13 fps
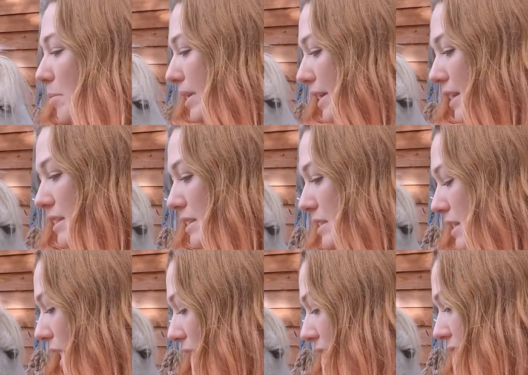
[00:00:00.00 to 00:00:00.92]
pleased,
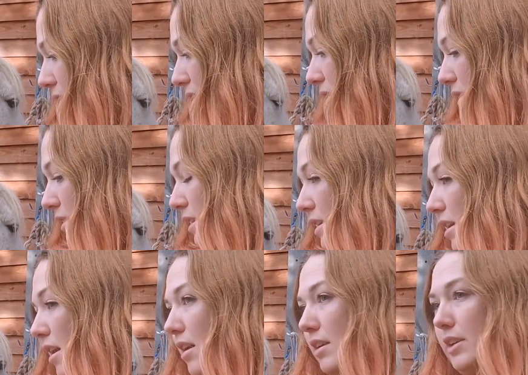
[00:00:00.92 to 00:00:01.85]
and
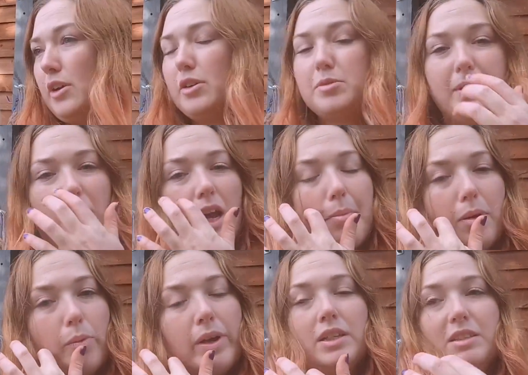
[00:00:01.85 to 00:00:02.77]
you know, it's been a couple
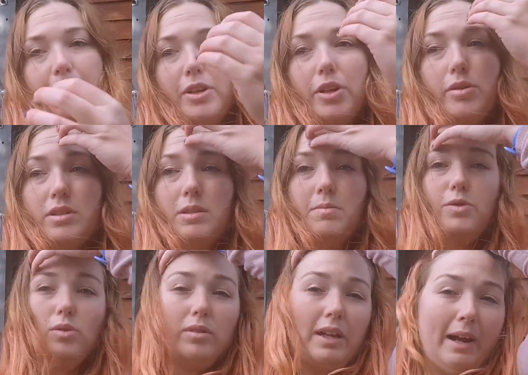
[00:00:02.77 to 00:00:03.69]
of weeks I've been using them
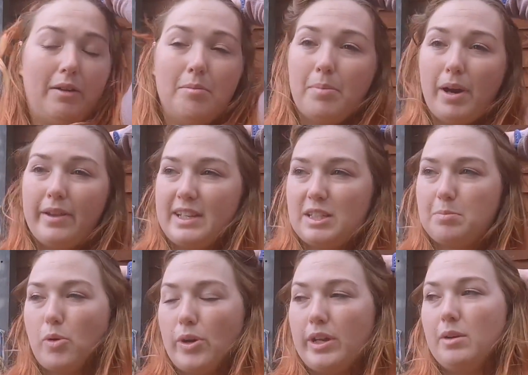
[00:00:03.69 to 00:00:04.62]
for now, and by this
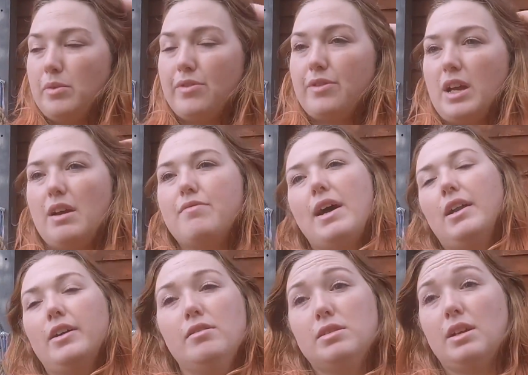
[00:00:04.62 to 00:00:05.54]
point with the
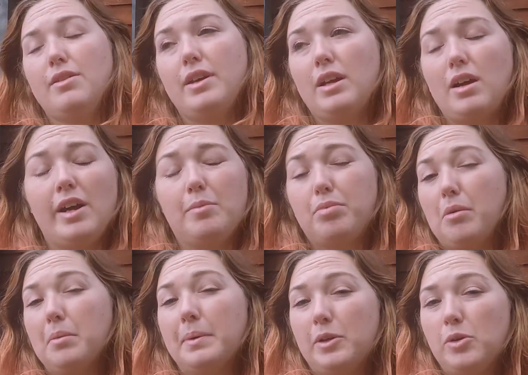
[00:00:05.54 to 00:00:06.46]
Cavellos I think I'd
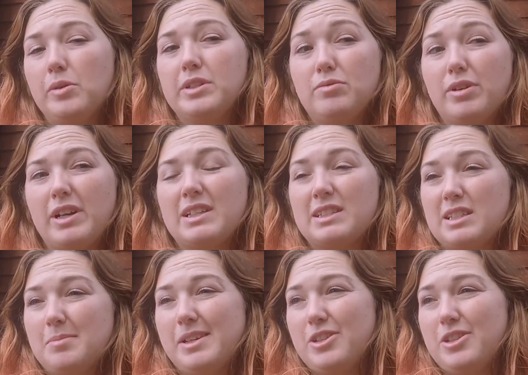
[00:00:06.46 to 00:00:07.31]
probably already run into some